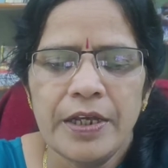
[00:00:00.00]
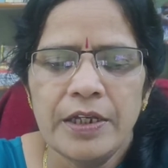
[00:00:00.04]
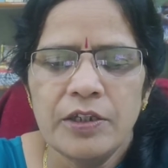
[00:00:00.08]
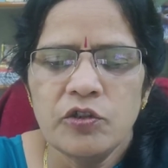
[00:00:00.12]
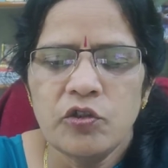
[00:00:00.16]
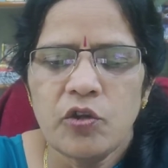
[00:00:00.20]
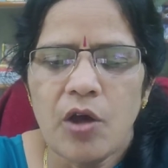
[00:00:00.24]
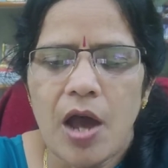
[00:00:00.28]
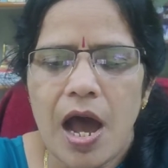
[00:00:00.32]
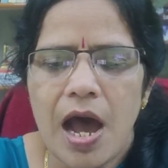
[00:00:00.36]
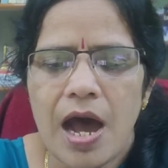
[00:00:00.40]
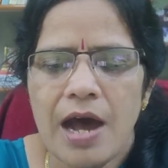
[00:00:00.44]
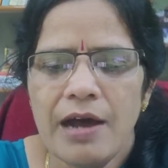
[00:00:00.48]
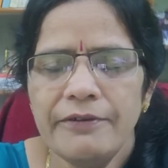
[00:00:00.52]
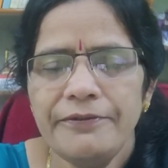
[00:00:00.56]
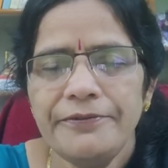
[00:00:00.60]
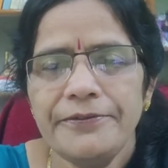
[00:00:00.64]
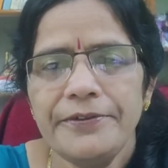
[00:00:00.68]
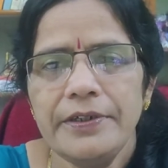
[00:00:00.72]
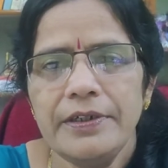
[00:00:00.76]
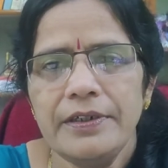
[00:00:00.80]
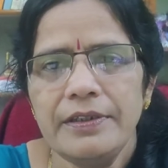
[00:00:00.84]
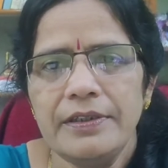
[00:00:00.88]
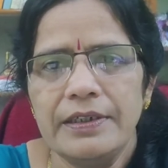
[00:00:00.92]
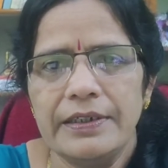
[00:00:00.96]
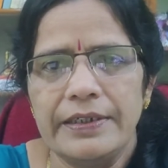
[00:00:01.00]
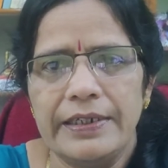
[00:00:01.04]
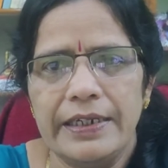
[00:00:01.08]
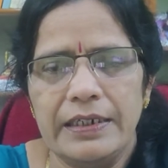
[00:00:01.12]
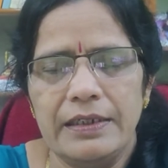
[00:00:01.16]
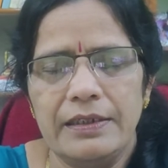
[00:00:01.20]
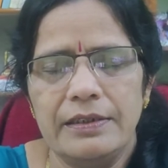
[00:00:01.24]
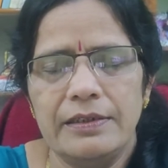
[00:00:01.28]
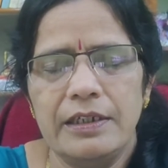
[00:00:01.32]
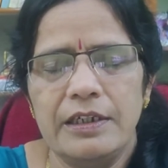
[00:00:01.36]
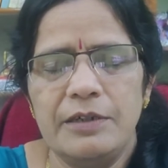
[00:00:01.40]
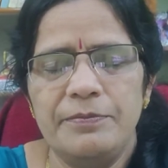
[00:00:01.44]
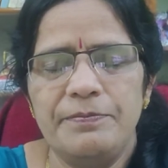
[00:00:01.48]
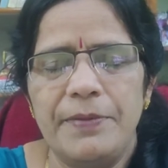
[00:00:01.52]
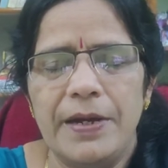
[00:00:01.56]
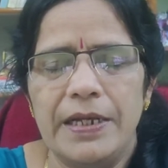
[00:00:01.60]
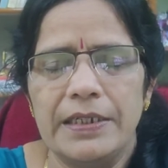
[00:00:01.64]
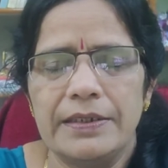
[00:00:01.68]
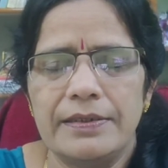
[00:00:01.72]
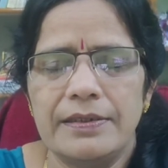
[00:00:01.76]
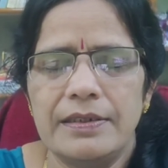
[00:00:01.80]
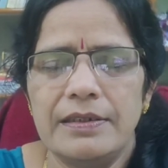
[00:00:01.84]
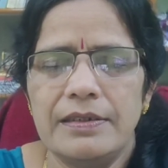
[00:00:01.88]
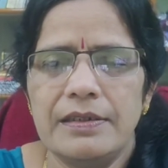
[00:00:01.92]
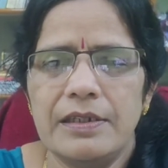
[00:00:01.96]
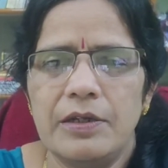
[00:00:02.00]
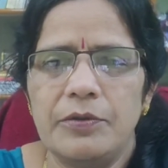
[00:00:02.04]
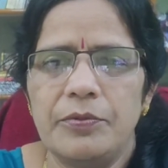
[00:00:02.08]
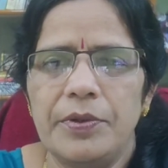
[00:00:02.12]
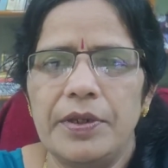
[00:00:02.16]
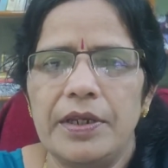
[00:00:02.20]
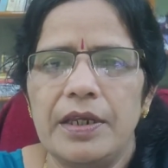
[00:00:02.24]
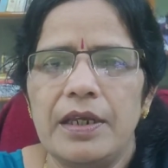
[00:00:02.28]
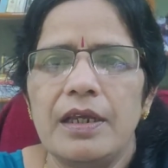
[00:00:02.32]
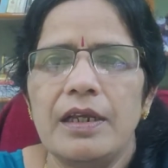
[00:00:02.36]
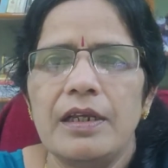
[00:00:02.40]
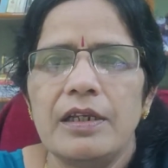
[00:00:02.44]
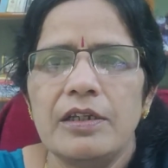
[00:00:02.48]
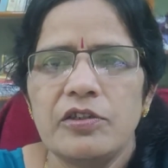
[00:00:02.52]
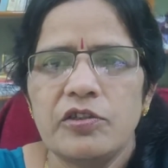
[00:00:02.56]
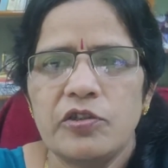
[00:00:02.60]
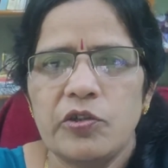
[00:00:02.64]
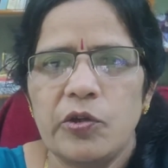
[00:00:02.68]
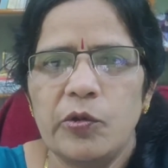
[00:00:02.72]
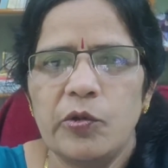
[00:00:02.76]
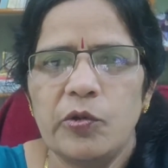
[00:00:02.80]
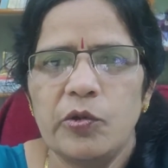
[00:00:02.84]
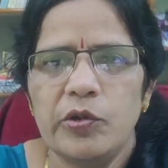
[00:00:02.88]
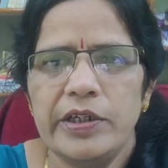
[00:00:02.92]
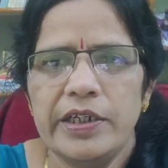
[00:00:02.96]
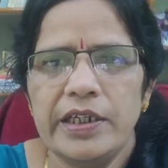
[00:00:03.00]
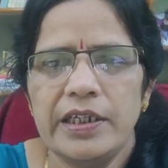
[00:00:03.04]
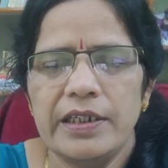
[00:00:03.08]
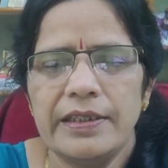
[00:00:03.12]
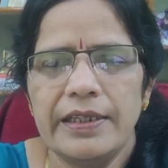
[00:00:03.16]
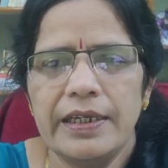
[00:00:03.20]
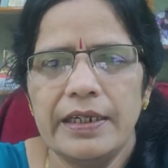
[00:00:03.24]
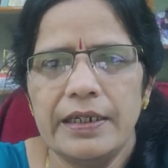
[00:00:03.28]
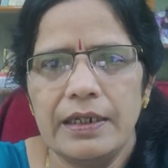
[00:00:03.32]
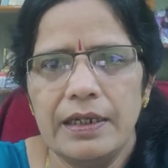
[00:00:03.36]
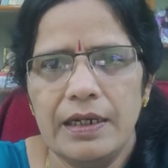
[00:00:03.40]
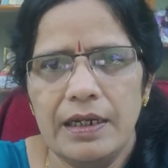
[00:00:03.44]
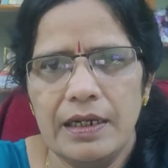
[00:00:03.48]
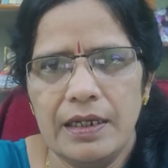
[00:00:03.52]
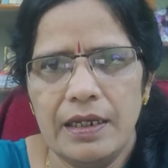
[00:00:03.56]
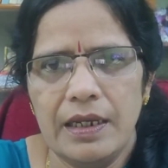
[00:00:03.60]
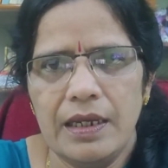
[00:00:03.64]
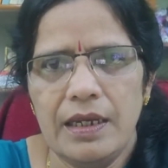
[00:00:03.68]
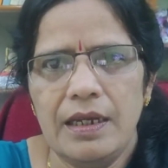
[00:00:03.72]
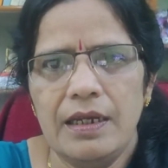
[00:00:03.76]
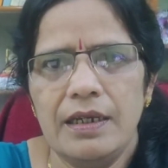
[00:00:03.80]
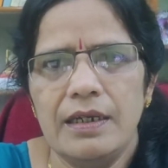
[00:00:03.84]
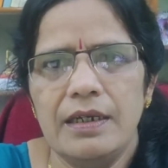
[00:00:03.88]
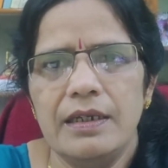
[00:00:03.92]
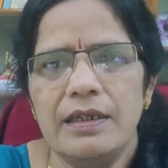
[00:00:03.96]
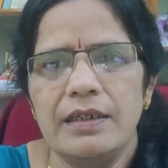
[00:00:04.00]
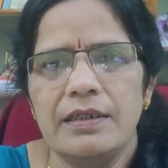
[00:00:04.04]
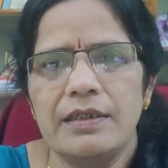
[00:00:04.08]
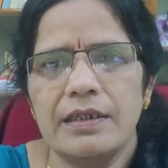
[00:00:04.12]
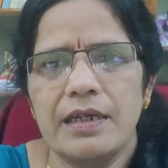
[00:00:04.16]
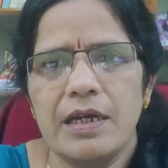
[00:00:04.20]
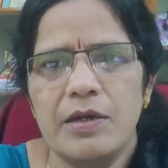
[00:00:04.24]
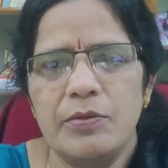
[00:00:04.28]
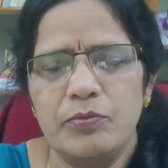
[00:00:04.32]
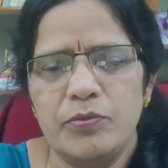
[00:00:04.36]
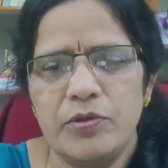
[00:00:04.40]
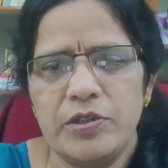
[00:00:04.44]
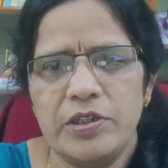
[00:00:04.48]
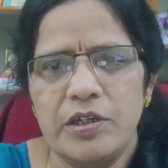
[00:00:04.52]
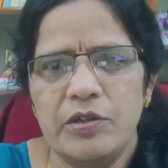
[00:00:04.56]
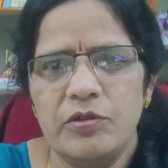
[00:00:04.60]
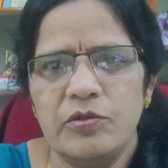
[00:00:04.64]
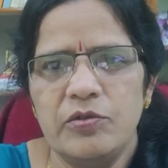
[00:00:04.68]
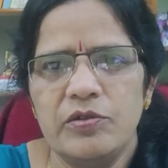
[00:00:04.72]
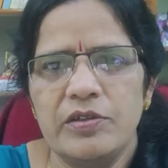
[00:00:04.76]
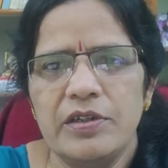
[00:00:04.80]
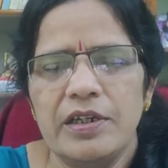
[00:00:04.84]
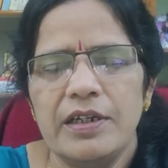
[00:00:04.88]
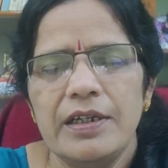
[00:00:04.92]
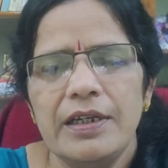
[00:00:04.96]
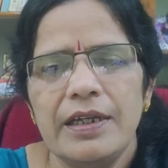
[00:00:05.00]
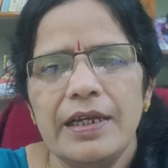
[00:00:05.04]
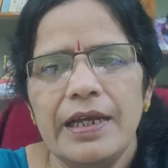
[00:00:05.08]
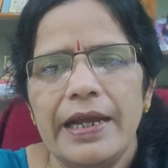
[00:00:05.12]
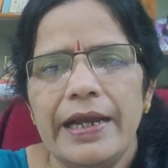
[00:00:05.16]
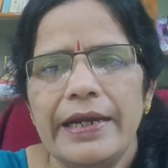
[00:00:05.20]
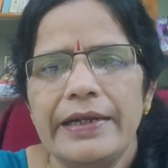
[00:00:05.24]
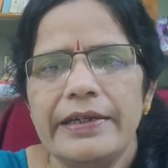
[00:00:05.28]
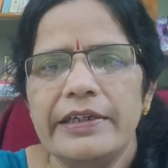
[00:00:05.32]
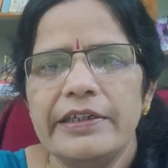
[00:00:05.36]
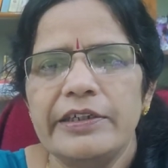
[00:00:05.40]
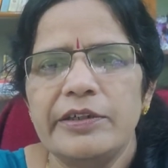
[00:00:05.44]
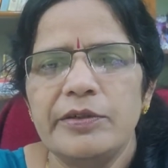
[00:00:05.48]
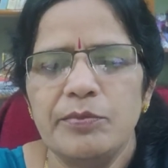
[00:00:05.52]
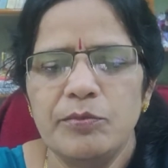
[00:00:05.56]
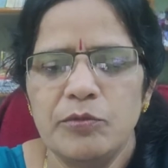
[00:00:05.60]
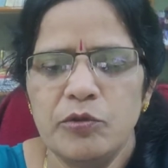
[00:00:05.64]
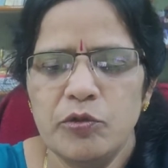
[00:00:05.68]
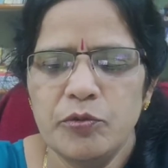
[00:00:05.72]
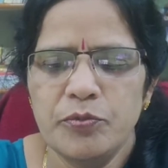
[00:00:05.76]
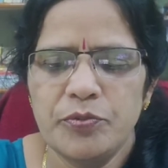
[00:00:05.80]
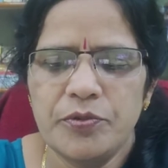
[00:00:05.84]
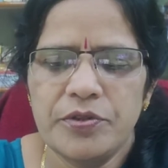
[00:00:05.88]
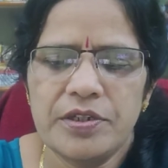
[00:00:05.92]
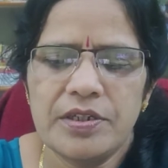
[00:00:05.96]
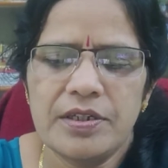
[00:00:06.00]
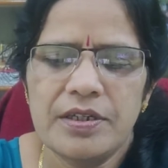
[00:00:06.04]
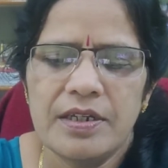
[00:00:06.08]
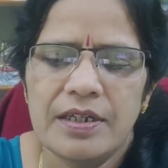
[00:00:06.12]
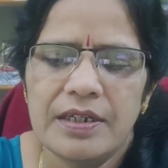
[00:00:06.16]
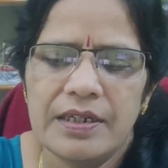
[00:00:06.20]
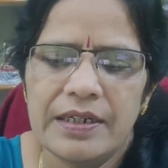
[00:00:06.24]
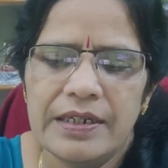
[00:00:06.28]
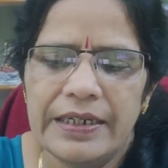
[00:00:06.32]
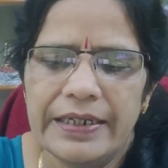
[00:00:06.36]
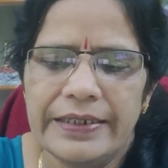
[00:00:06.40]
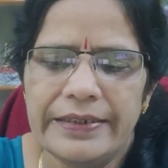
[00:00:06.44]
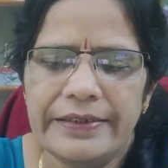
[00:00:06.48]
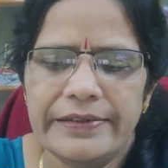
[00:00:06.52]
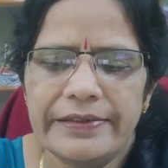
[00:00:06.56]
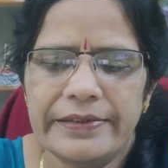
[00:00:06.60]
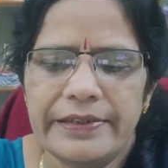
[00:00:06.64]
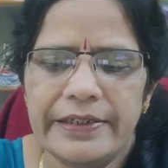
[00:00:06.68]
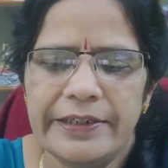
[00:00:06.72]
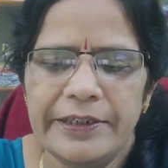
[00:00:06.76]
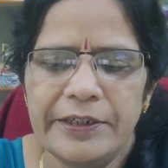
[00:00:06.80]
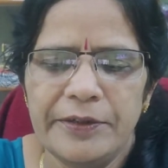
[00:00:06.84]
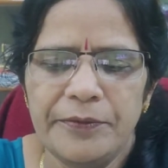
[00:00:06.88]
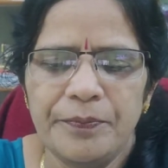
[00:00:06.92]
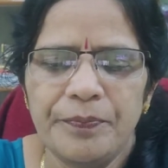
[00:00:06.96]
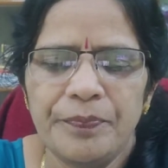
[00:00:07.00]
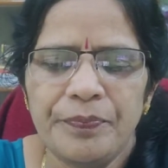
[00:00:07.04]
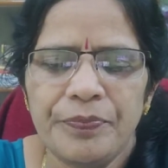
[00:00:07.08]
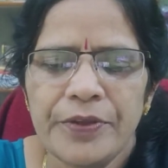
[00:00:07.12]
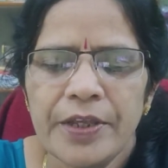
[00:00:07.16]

So after the danger passes away slowly, then again it comes out and it moves nicely.